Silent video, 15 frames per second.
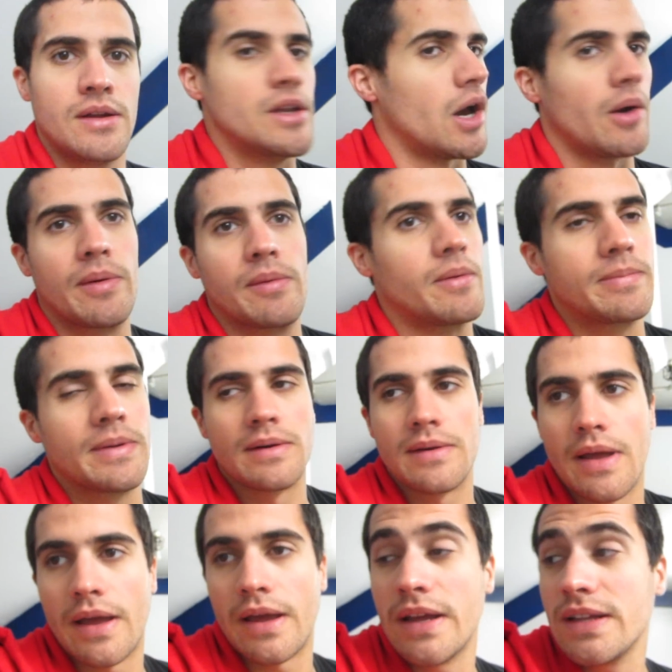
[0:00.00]
No, it
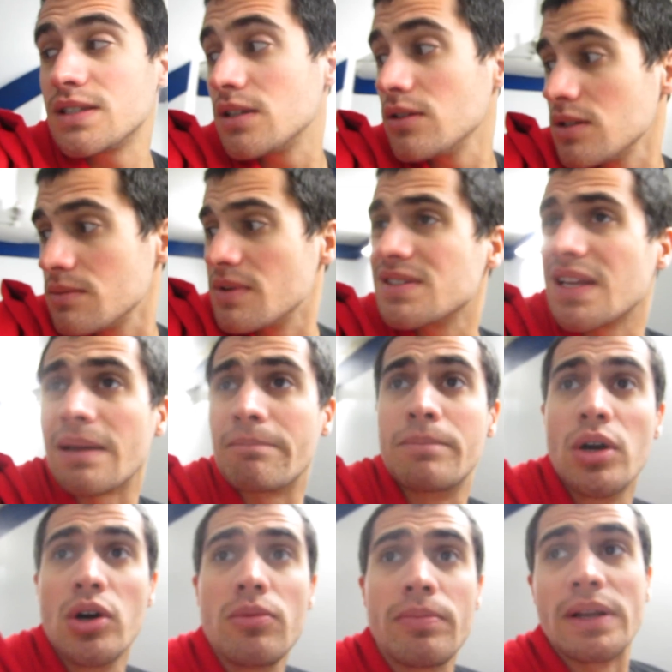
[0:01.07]
won't be okay. It still smells like
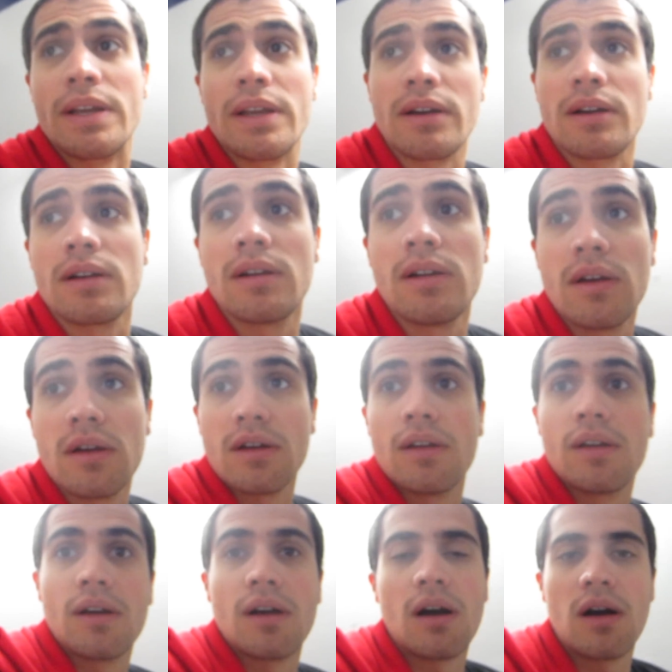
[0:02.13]
poop in here.
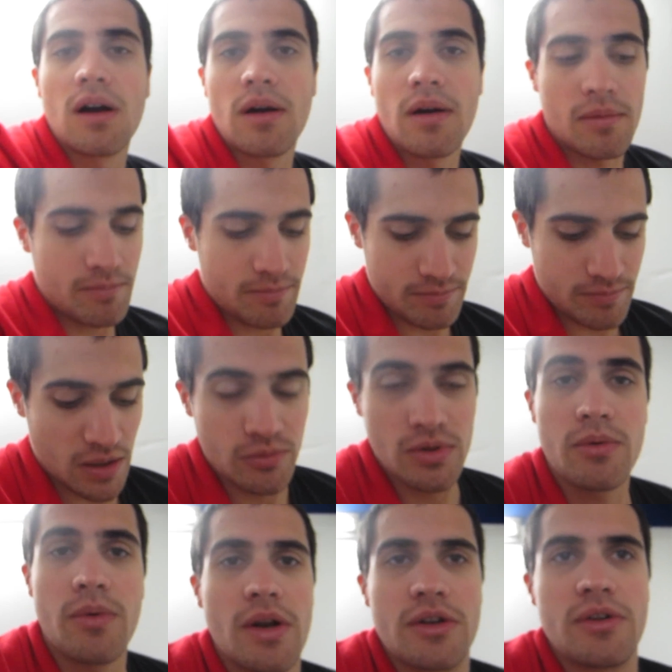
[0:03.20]
But I
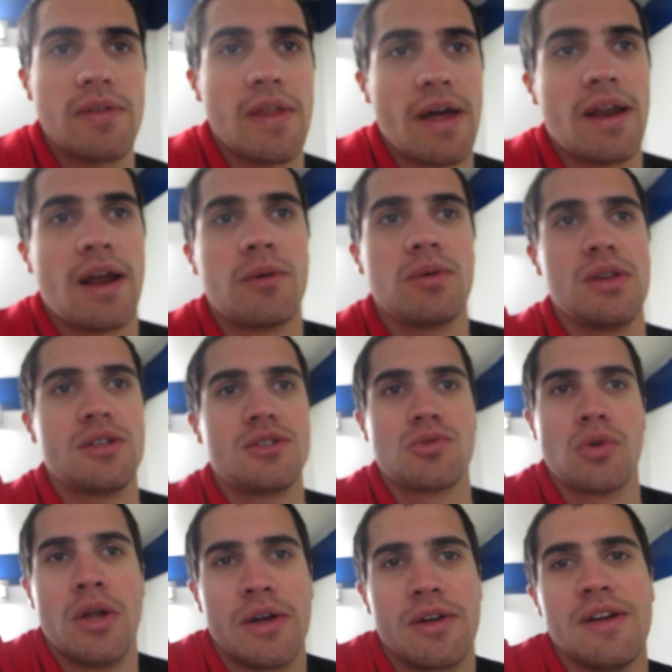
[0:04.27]
really wanna do that. I really
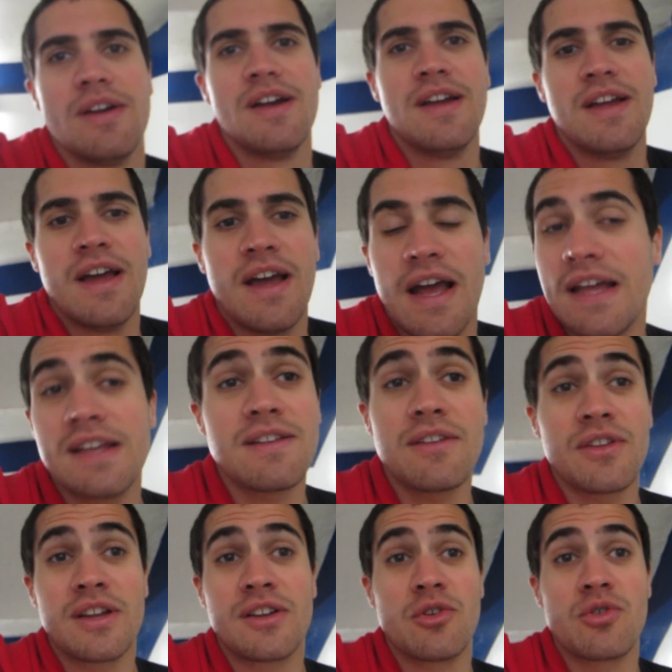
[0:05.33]
just wanna, it has
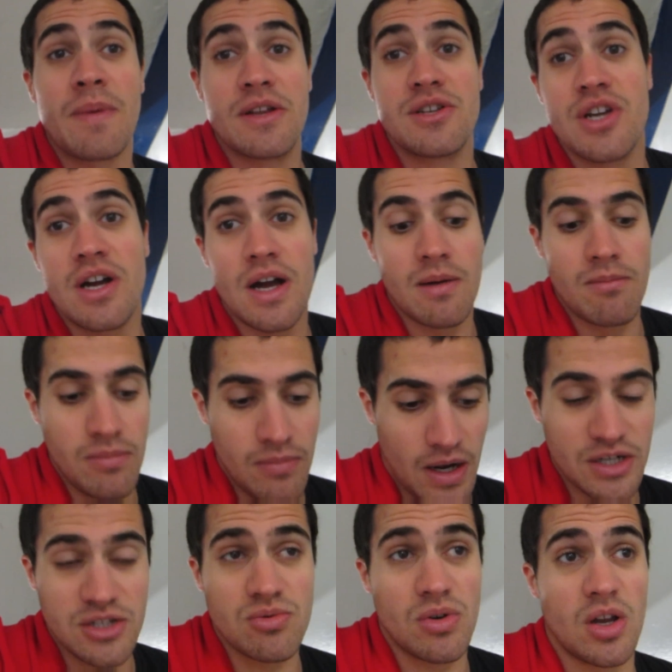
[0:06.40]
nothing to do with my job.
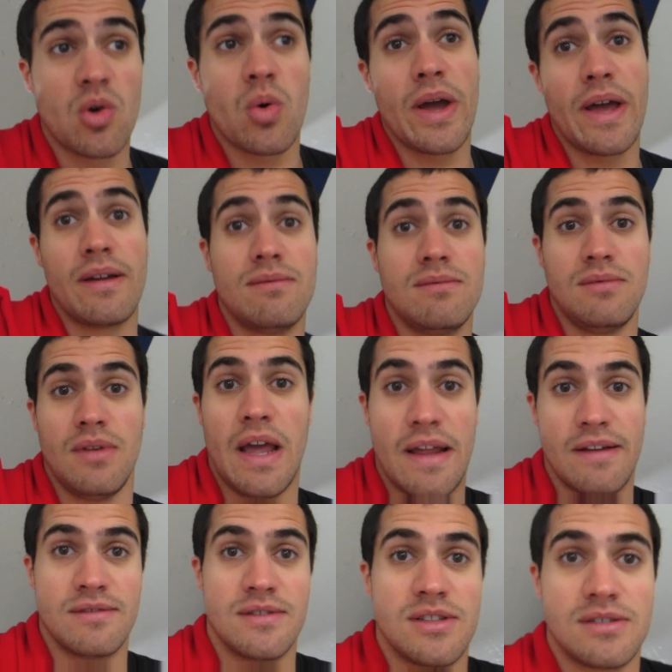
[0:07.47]
I just wanna quit
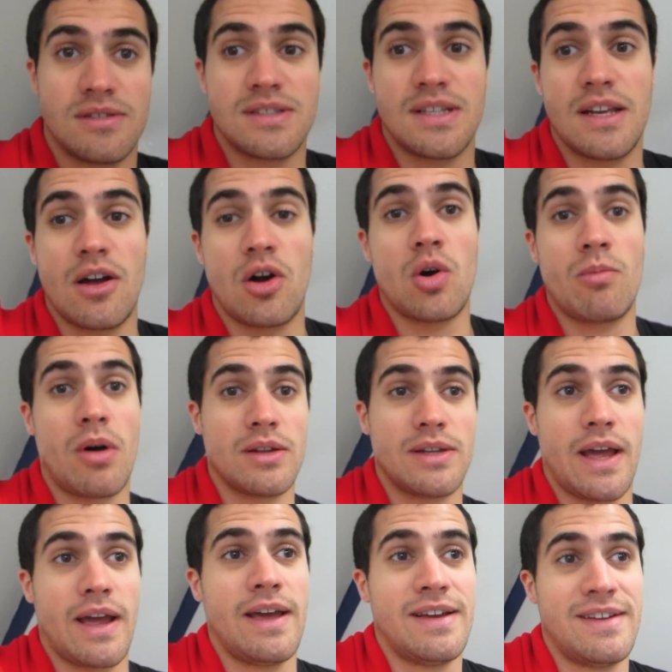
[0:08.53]
and sit at home all
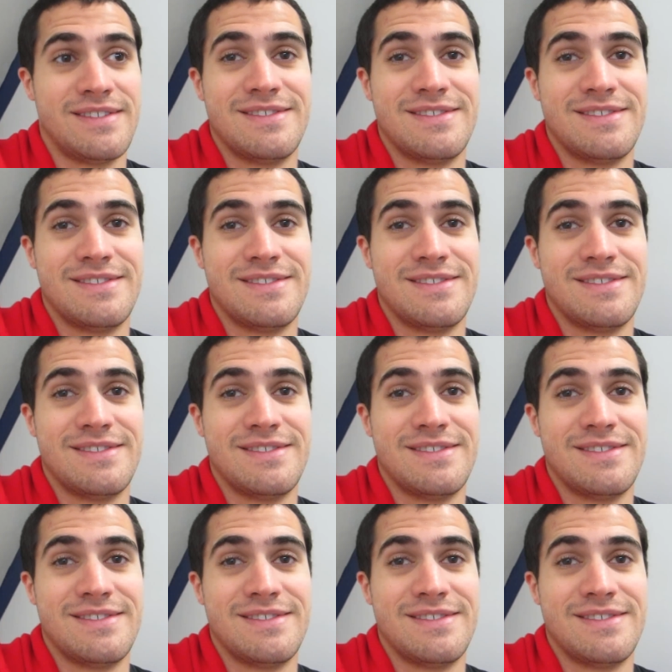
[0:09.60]
day.